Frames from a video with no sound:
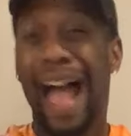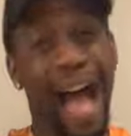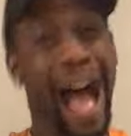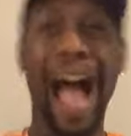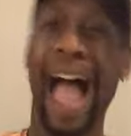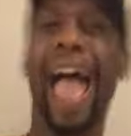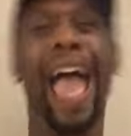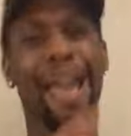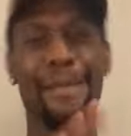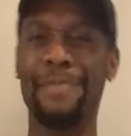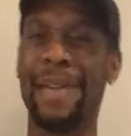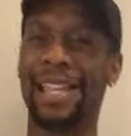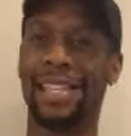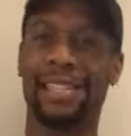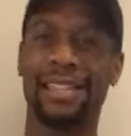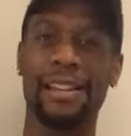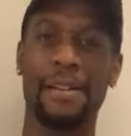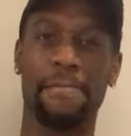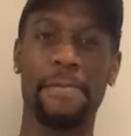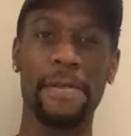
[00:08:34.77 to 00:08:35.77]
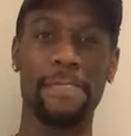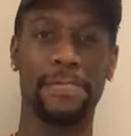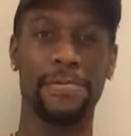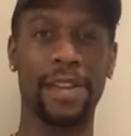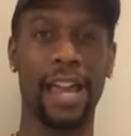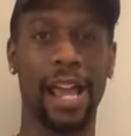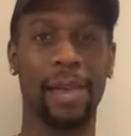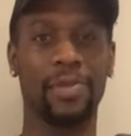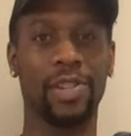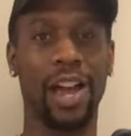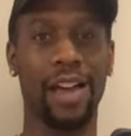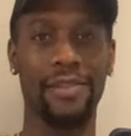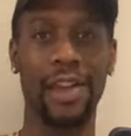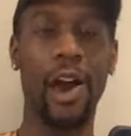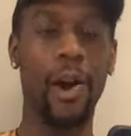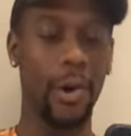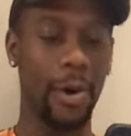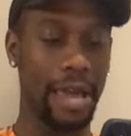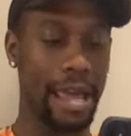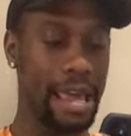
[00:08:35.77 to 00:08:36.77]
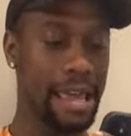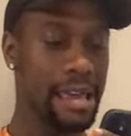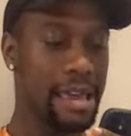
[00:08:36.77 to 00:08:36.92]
I hate messing up people's names. Y'all know it.